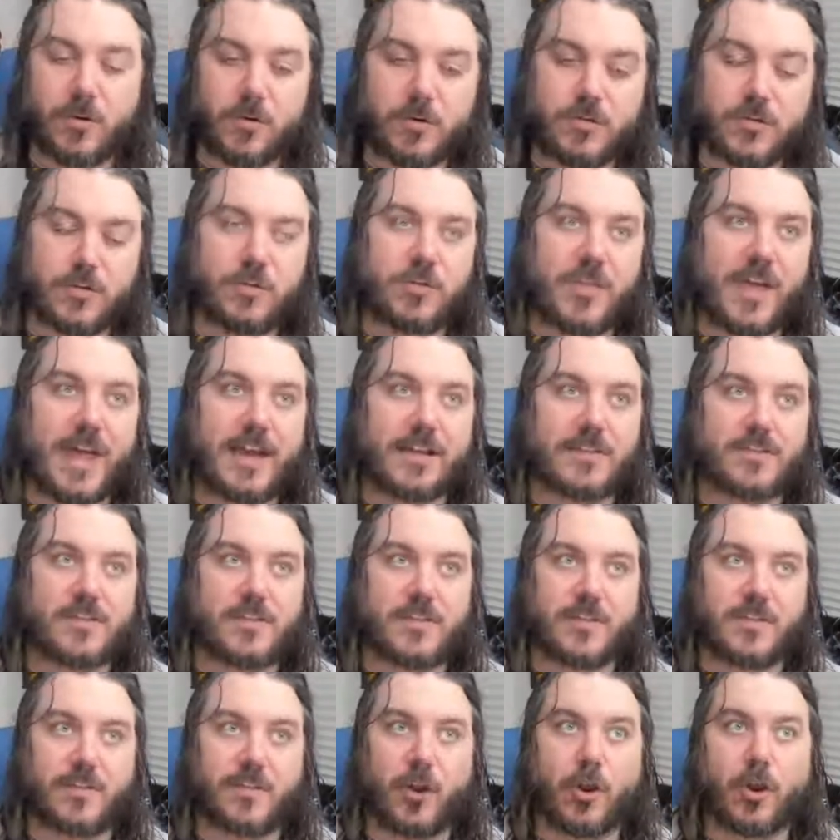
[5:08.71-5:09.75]
So that is
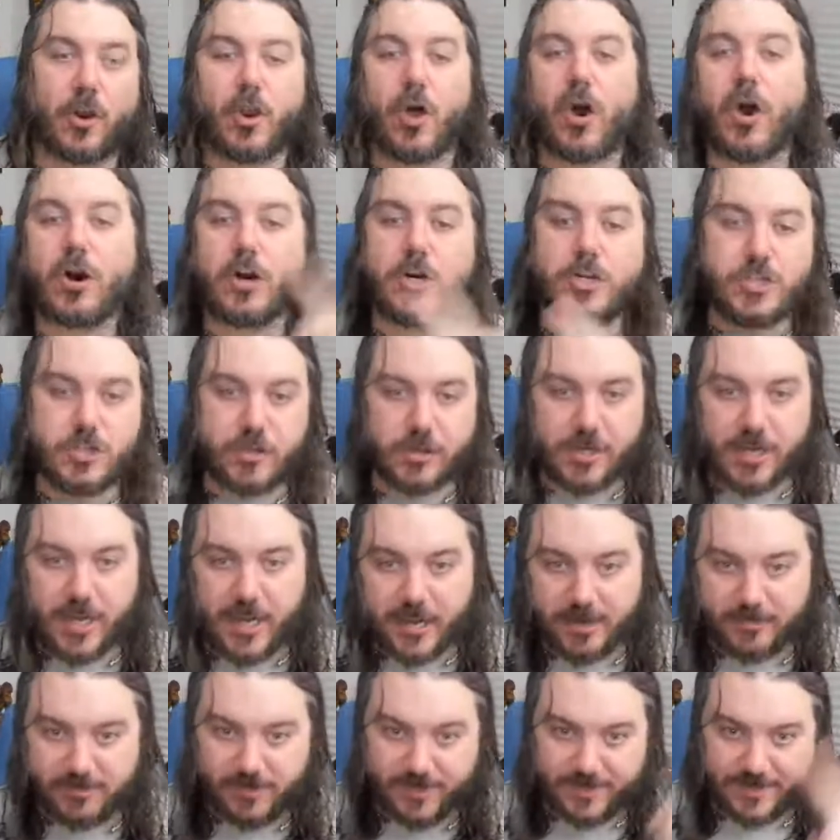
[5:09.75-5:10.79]
the larger
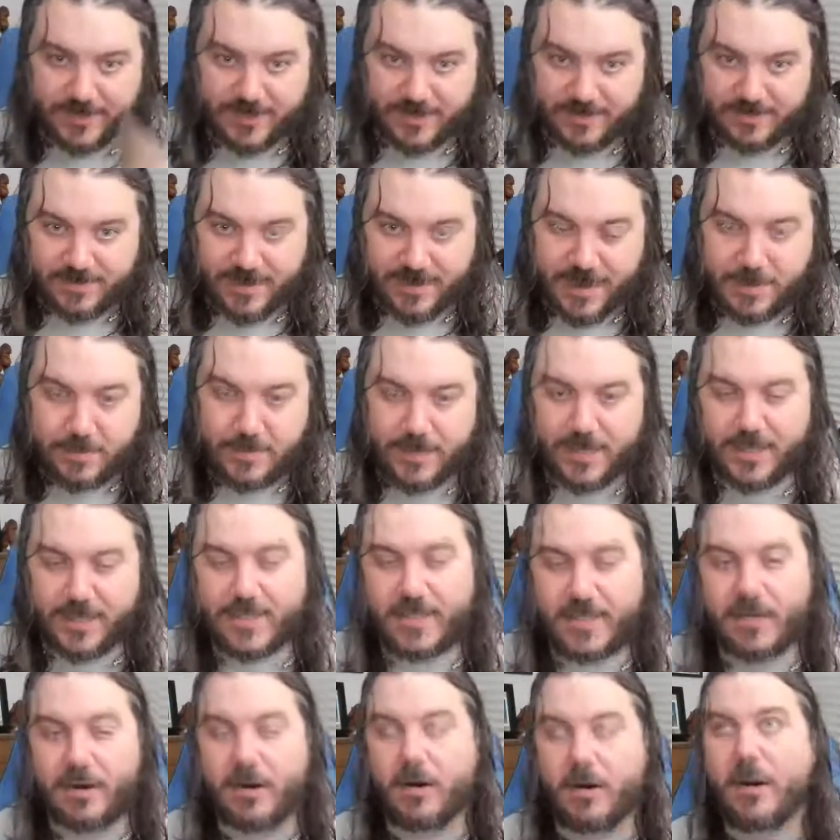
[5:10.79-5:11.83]
conflict that is happening
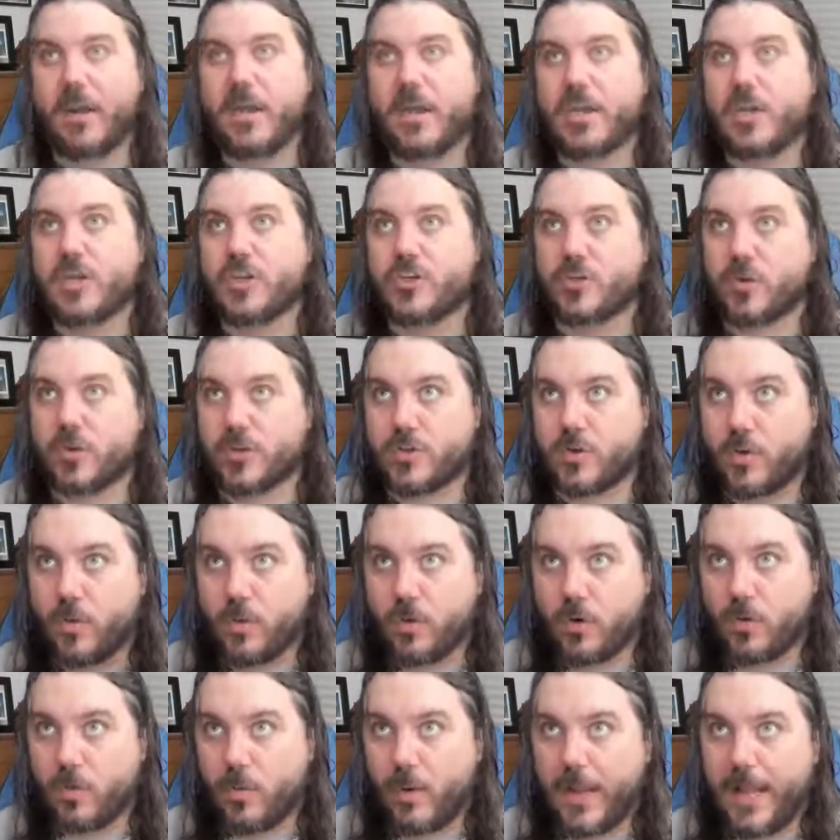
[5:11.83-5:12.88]
here. George
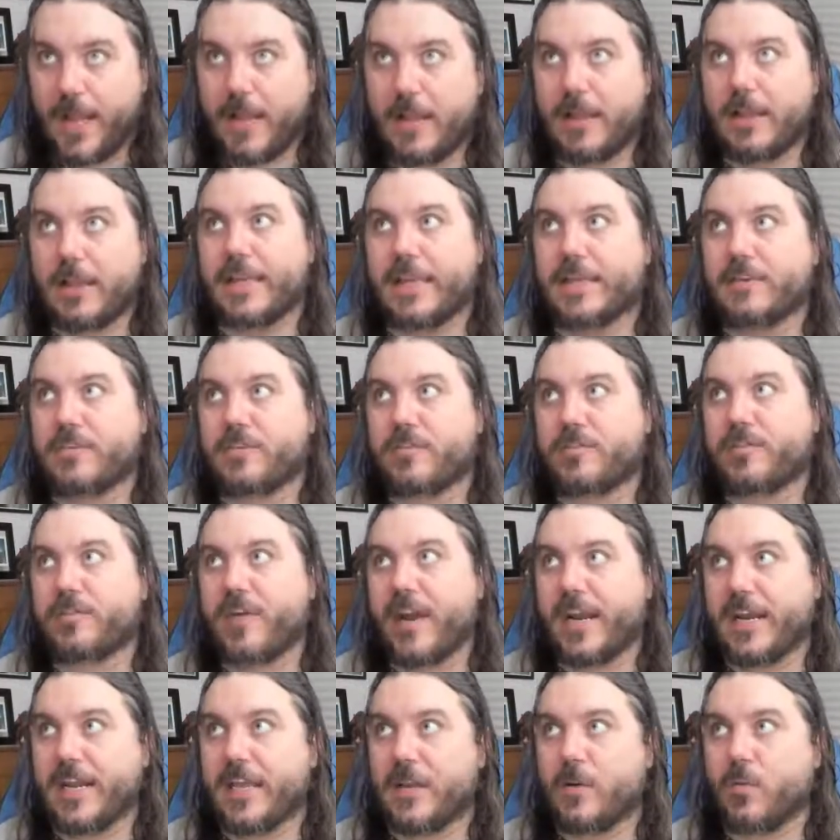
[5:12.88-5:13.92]
Orwell is
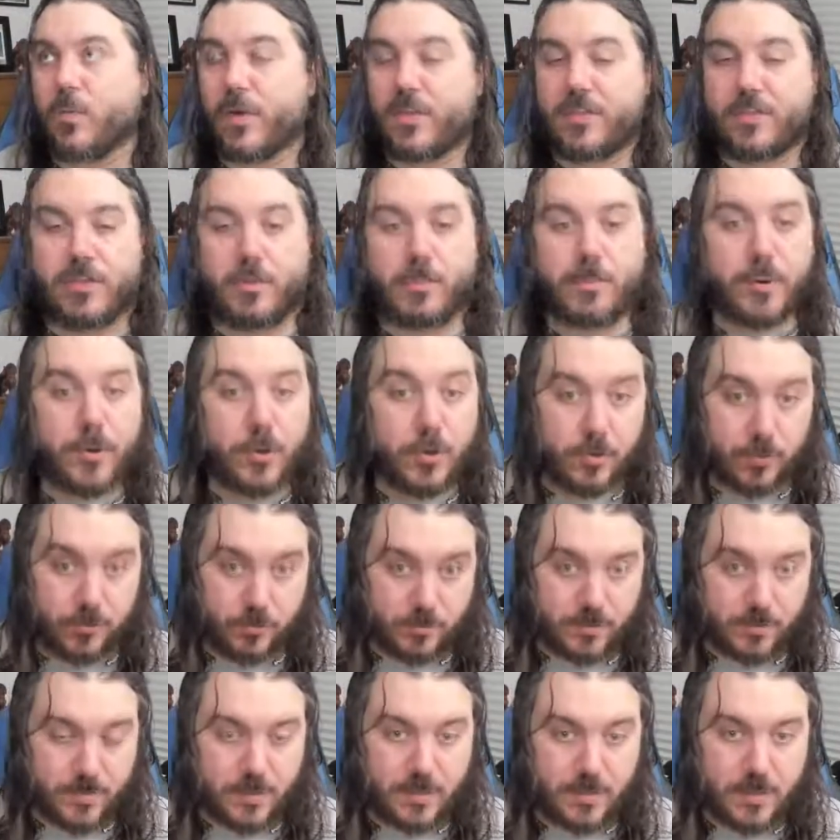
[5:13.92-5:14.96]
fighting with the
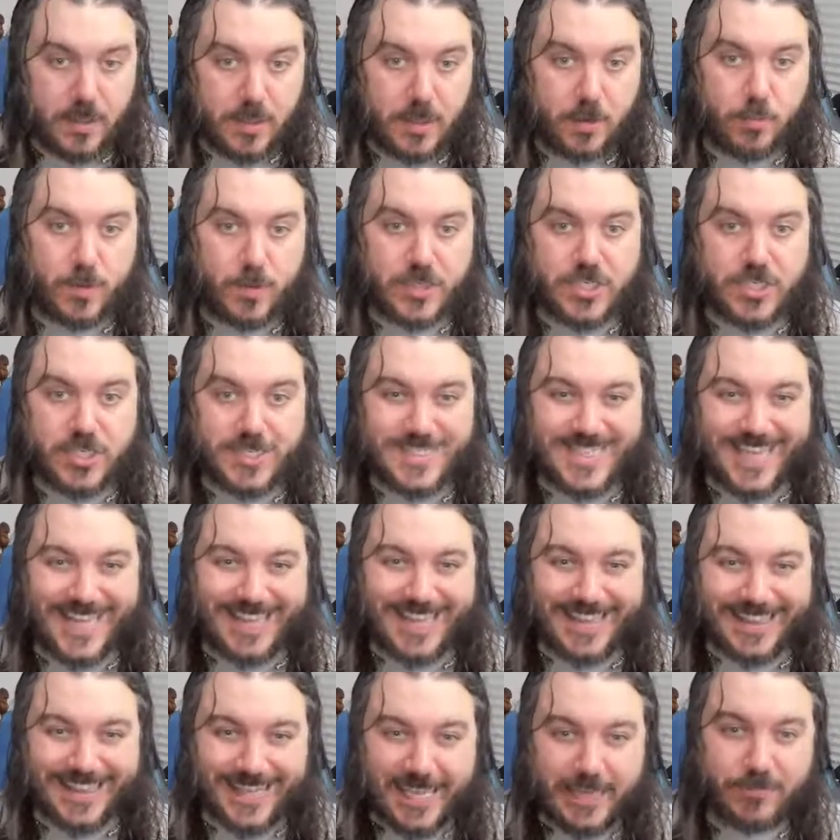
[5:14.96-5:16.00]
POOM, which is a
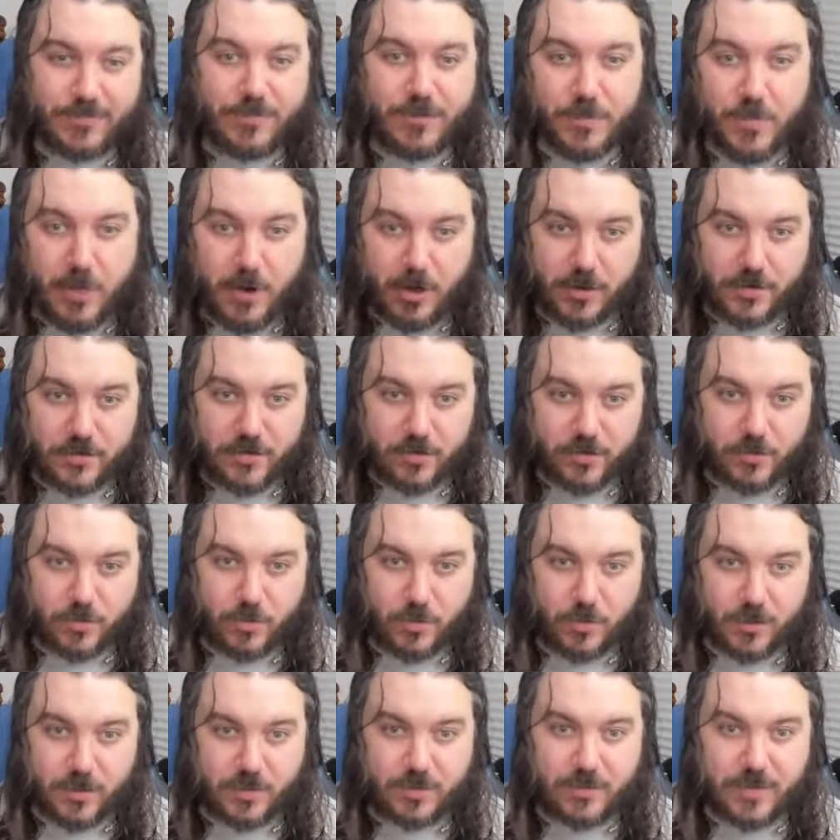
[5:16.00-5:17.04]
left Marxist
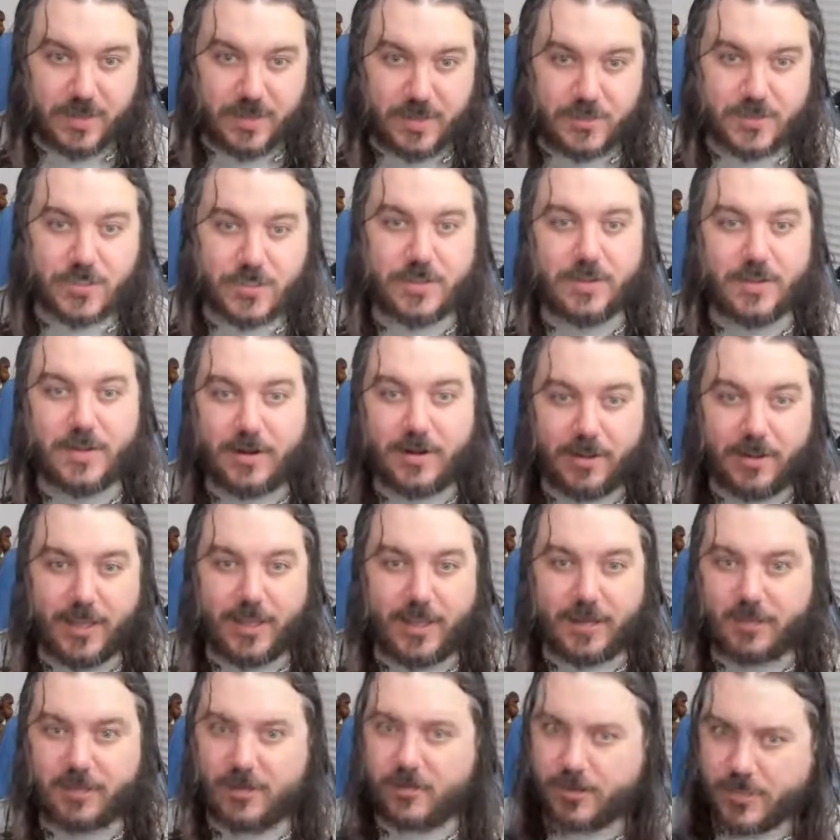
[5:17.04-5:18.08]
organization. They're
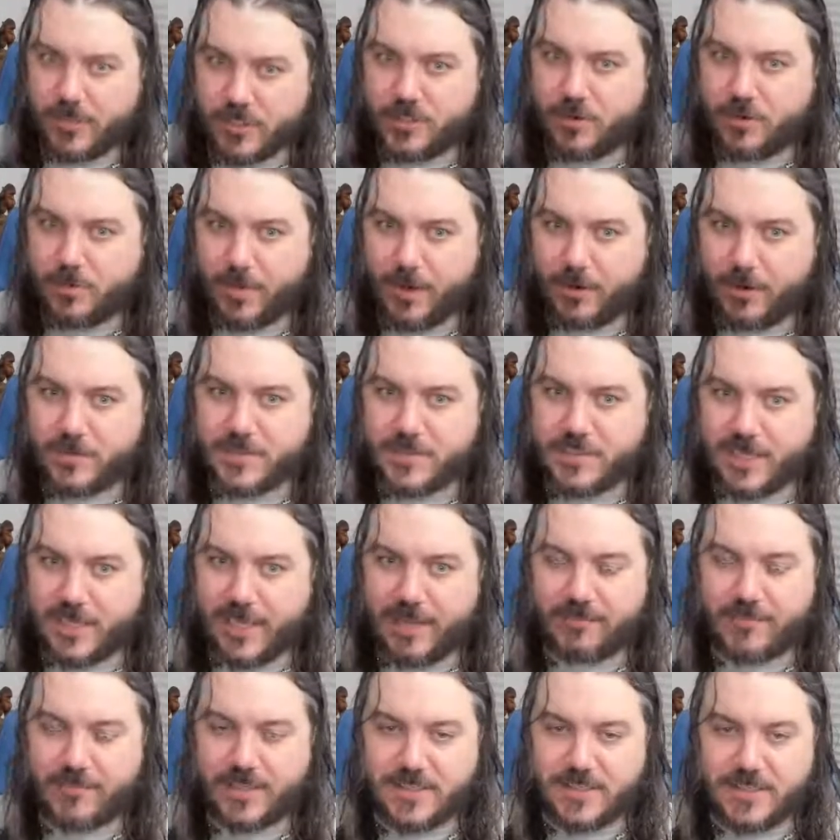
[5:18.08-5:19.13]
like the original
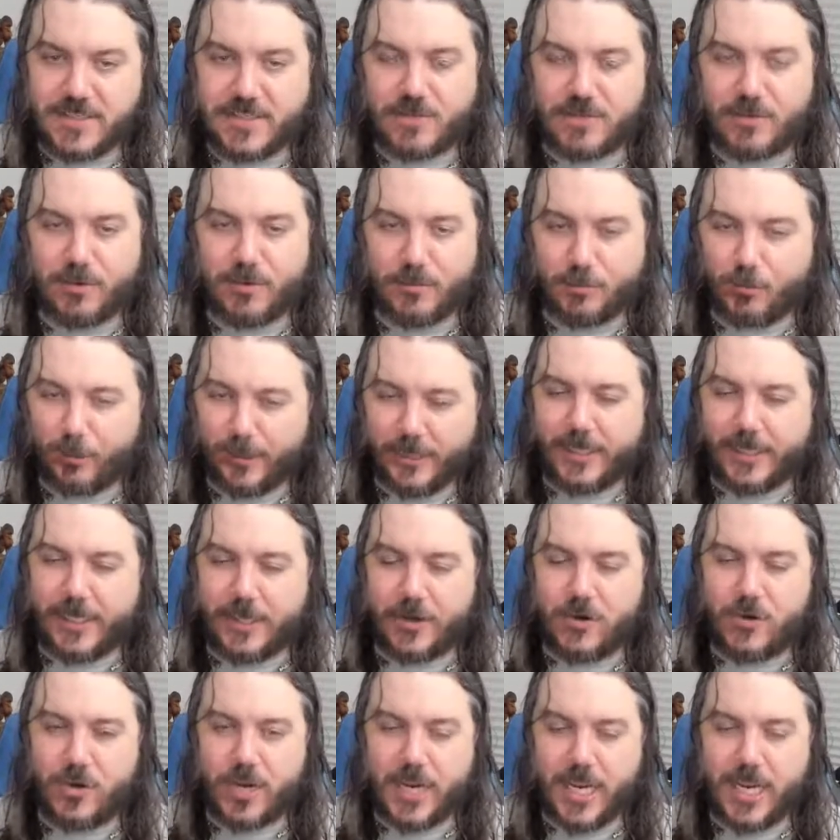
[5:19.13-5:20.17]
post-leftists, so they're really
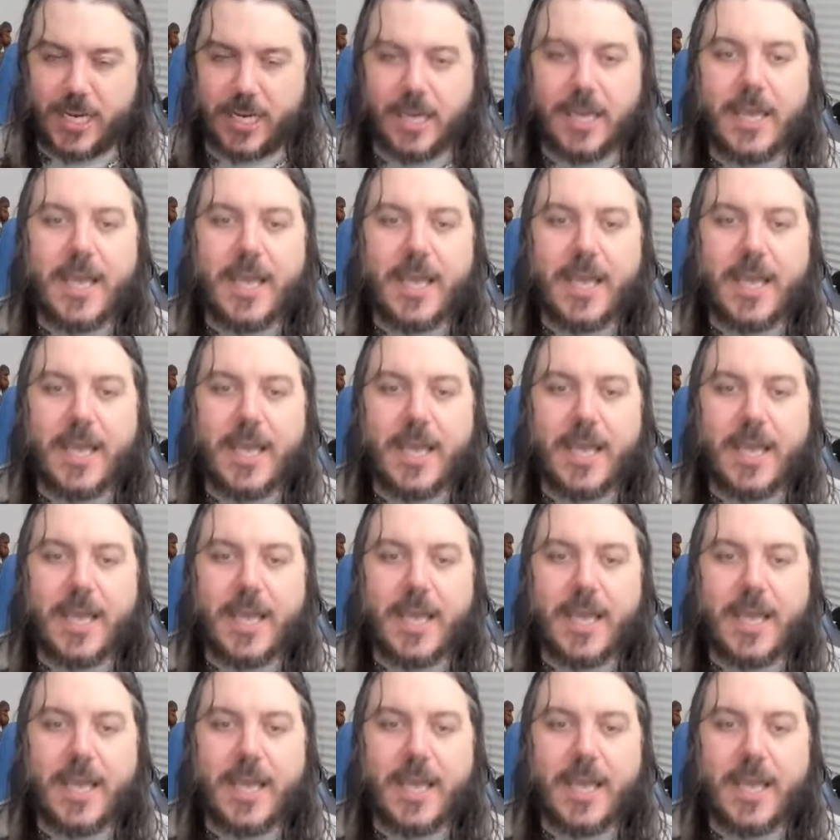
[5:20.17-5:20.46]
annoying.